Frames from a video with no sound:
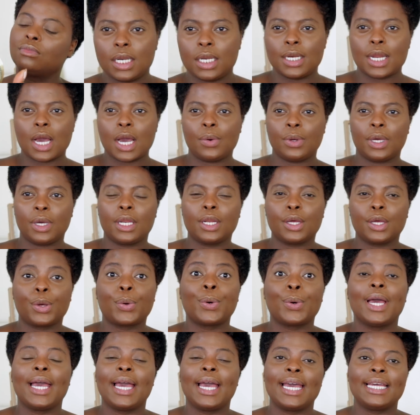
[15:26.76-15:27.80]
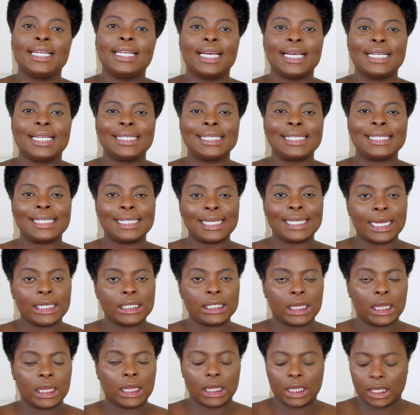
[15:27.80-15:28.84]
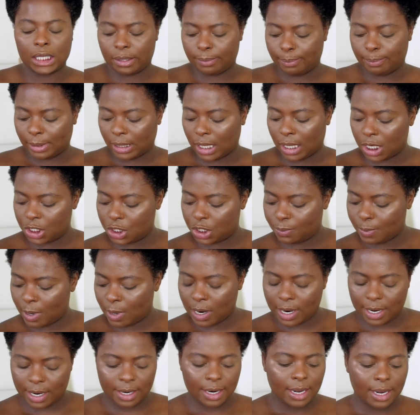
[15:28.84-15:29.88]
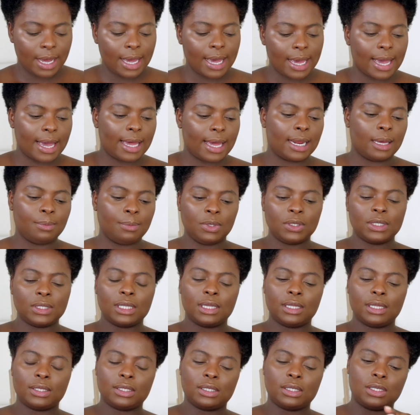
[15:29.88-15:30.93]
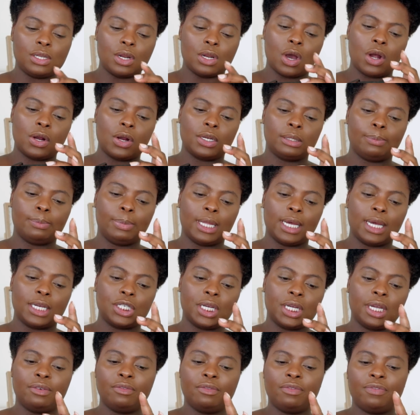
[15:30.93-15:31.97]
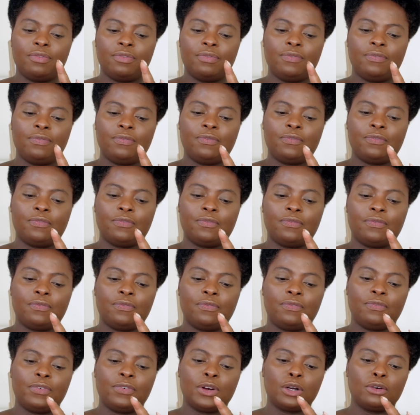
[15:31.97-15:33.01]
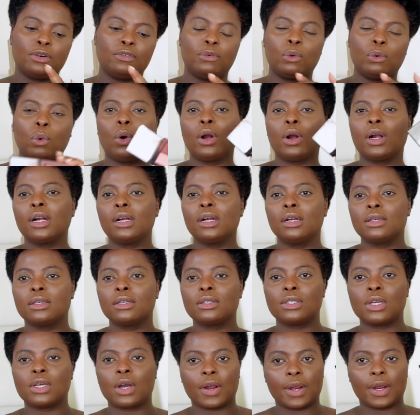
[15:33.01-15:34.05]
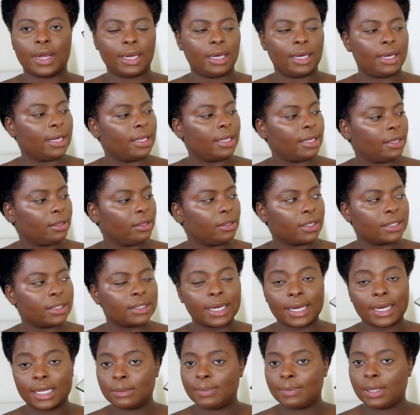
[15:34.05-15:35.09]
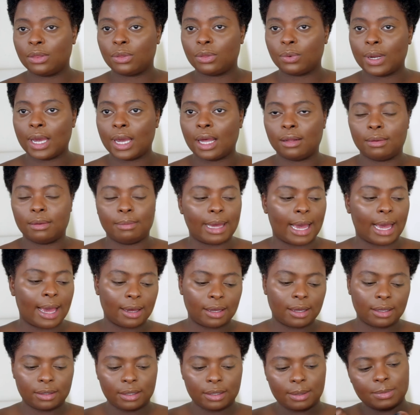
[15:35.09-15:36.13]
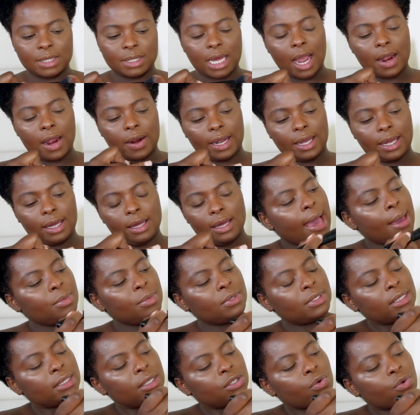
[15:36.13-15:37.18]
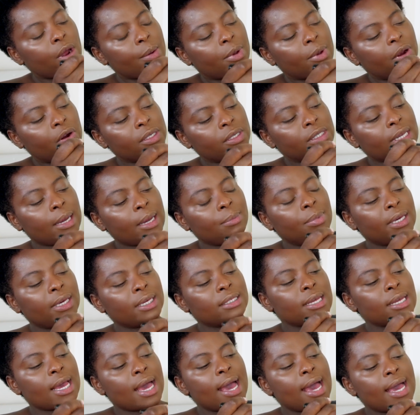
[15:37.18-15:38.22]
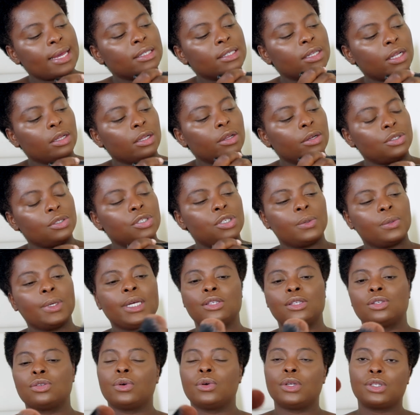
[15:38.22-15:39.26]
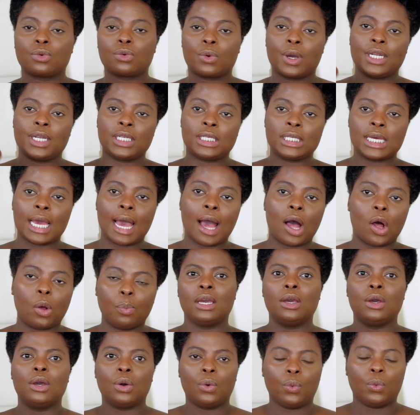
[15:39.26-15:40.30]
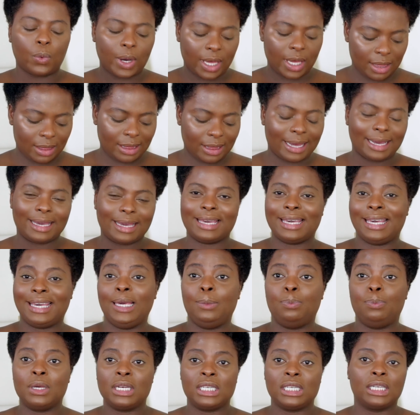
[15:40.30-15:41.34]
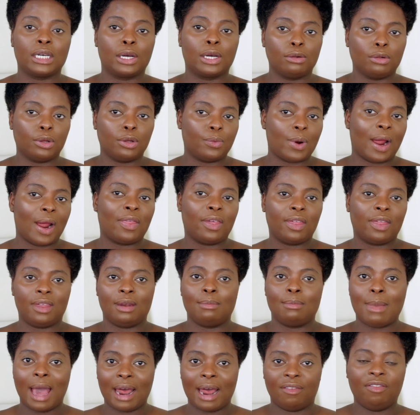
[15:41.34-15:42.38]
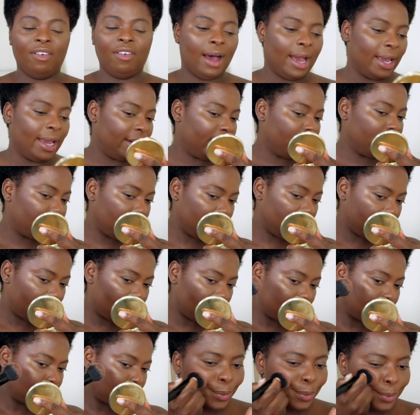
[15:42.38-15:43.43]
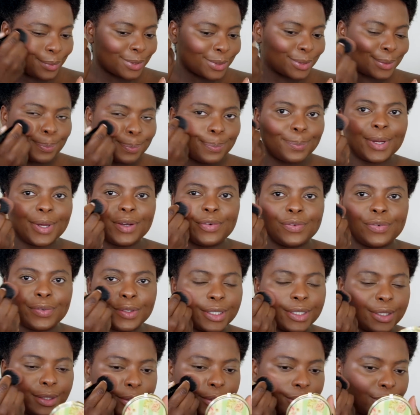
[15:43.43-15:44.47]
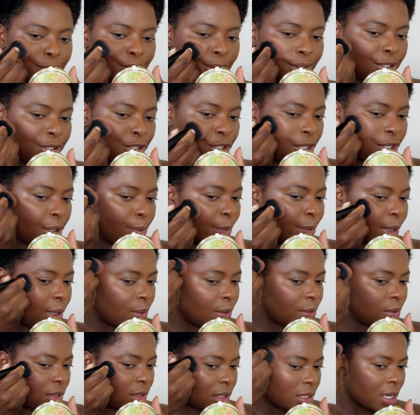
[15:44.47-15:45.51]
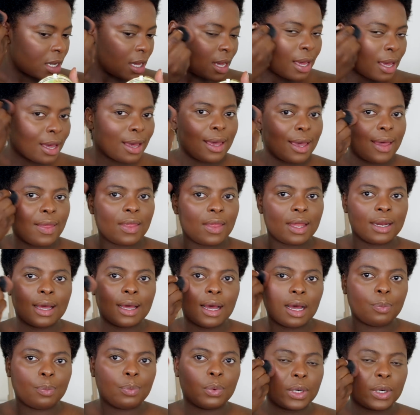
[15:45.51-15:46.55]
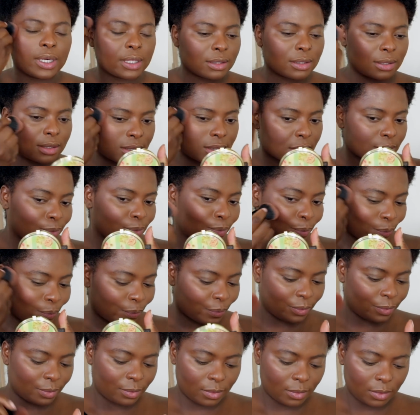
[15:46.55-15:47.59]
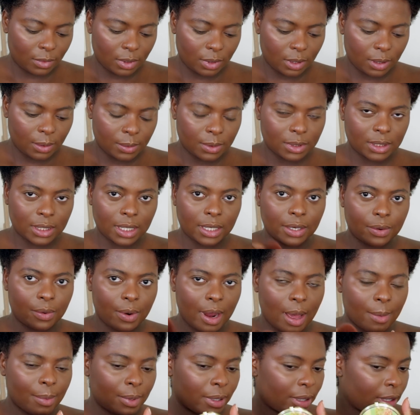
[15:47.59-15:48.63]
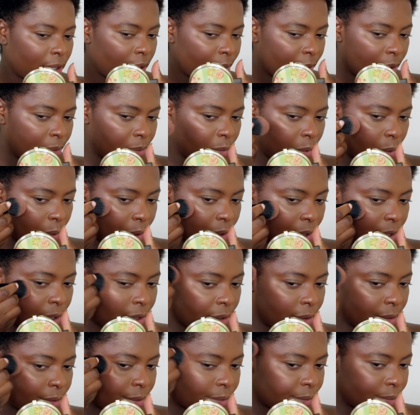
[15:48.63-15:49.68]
Now we're gonna go ahead and set the blush part, and I'm using this Nars blush in Fervor. Sorry, it looks like it's been through hell and back. I'm sorry. I'm using this cranberry side because it has glow to it, so it's going to help with like keeping the glow rather than mattifying everything. Just buffer to the cheekbones and then upwards. It's gonna grab a little bit more.